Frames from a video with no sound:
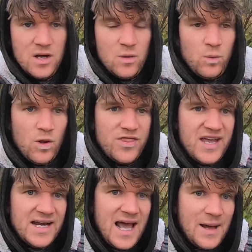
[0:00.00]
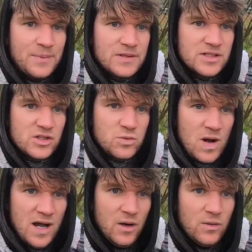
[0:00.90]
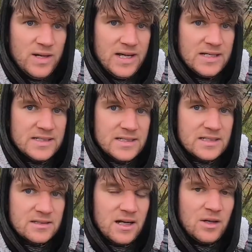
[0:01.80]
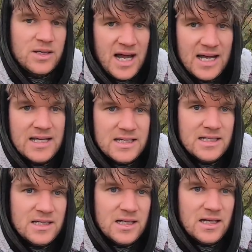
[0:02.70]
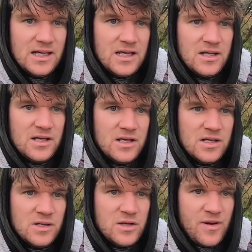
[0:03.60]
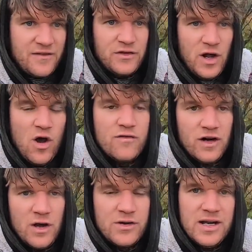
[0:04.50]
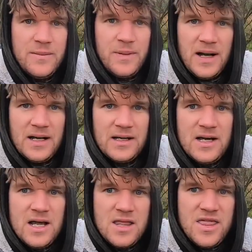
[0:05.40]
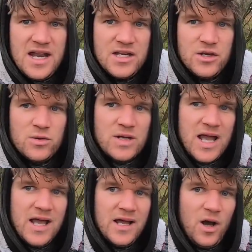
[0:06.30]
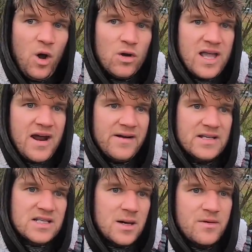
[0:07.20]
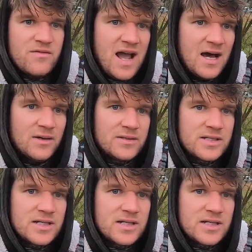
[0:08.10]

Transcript: what then happens as well is, okay, you haven't overloaded it, but then you get hod carriers coming around